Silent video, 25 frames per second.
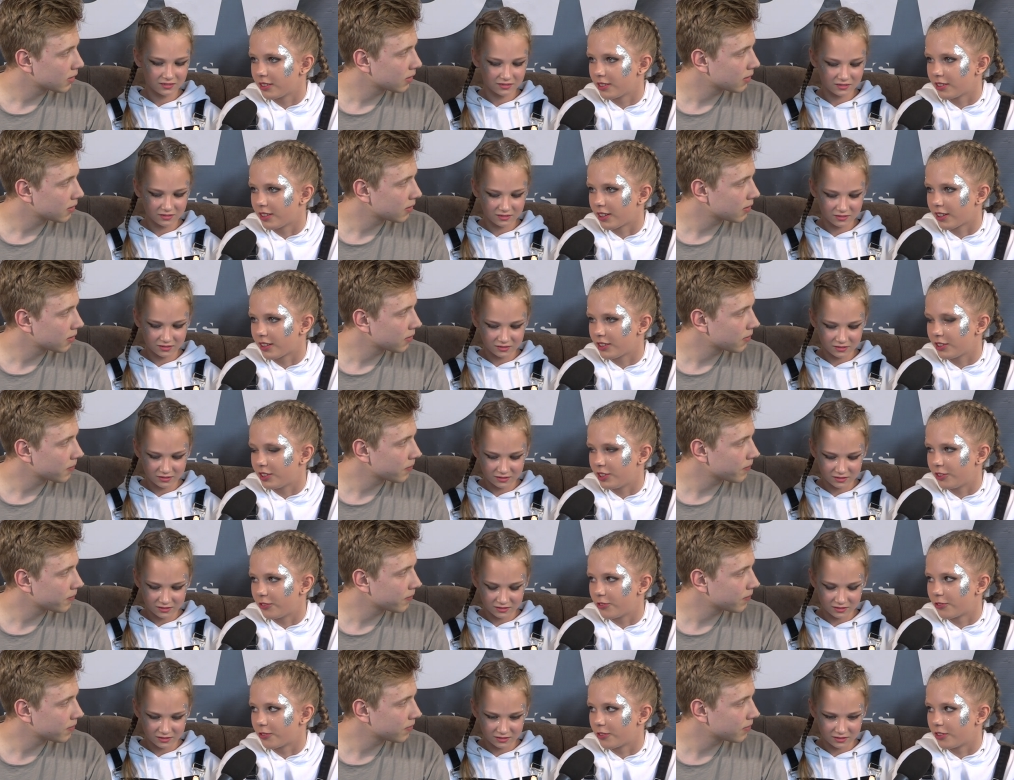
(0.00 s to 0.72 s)
Speaker 1: like
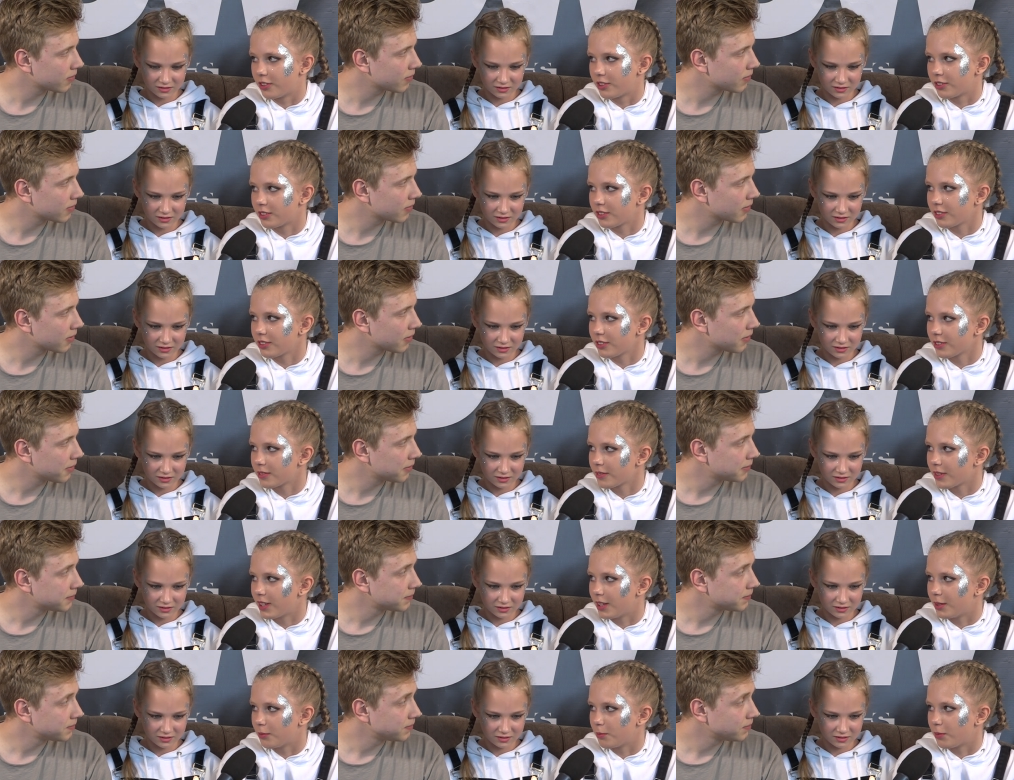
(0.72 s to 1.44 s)
different
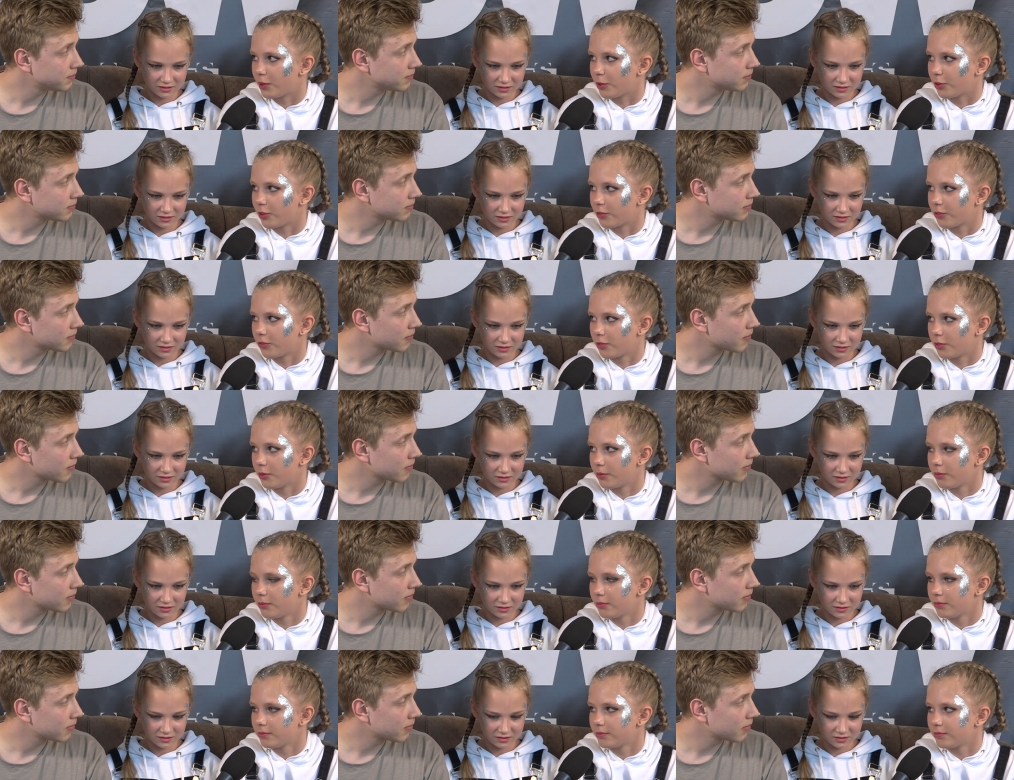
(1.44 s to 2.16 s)
and
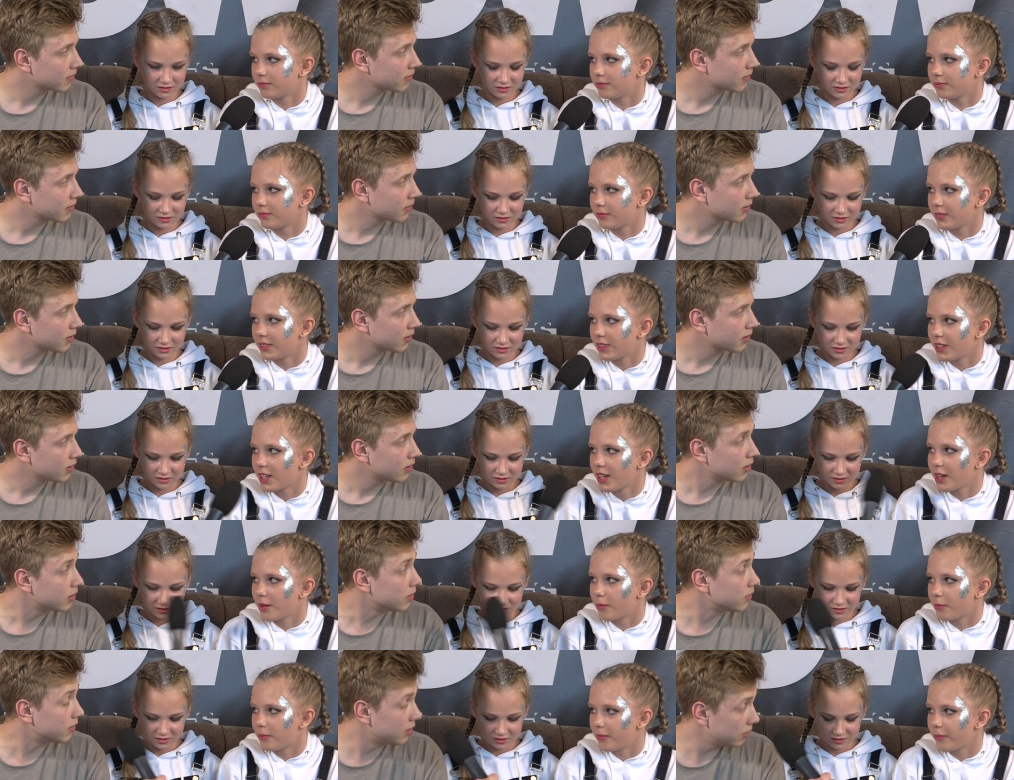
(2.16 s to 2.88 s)
beautiful.
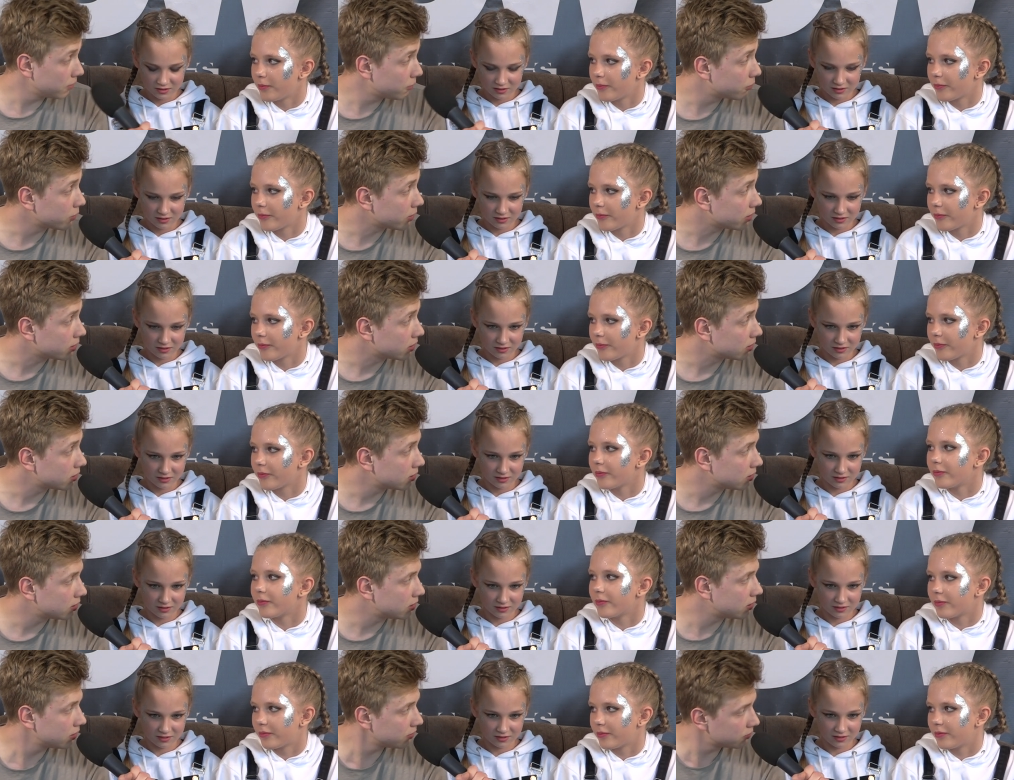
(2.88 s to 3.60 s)
Speaker 2: Different,
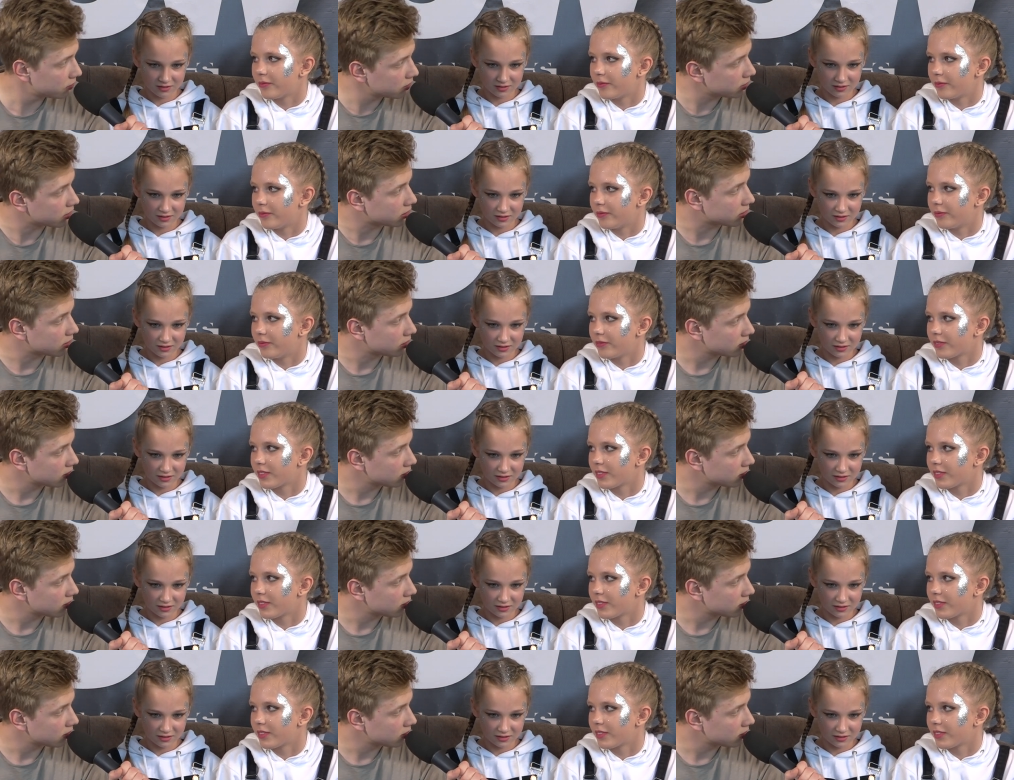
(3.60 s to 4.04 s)
different.